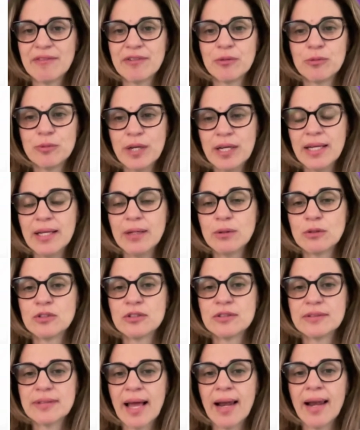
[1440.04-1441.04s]
a really good
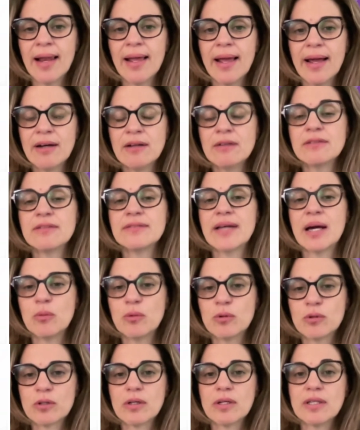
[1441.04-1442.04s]
telehealth
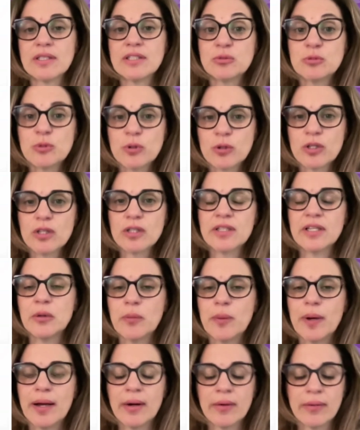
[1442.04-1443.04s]
that is
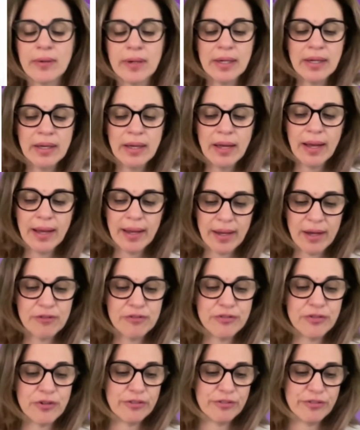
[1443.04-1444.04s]
working well
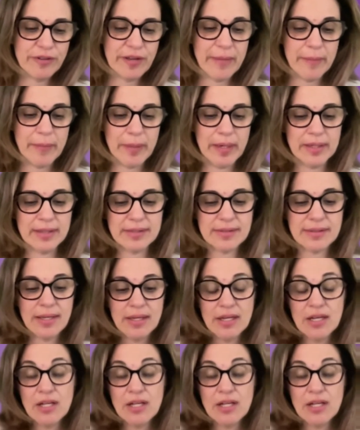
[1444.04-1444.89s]
for families.